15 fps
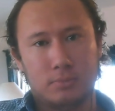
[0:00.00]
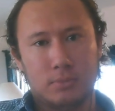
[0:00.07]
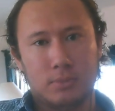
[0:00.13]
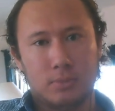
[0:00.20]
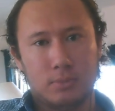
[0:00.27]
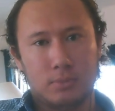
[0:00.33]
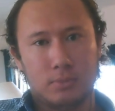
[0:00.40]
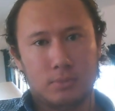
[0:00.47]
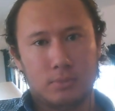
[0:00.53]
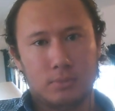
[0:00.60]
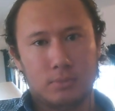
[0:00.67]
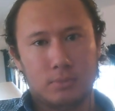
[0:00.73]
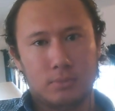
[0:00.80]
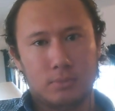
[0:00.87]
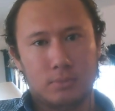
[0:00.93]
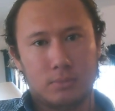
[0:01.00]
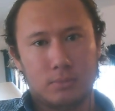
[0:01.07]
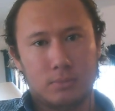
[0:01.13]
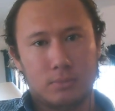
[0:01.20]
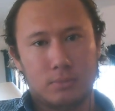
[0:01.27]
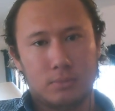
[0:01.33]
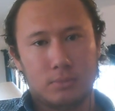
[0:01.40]

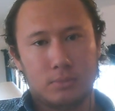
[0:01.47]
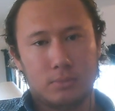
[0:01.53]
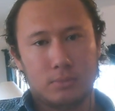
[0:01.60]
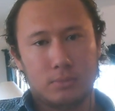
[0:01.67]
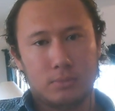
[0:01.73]
(no one is talking)